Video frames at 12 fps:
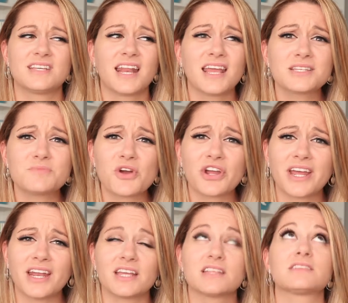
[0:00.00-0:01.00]
today's
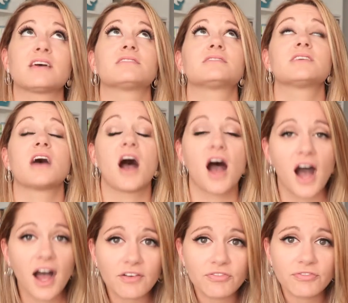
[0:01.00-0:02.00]
market is
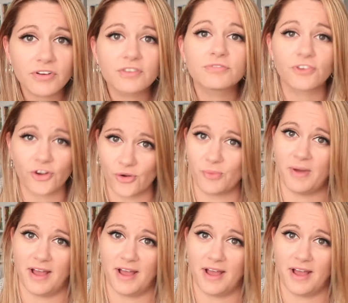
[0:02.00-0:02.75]
tough for home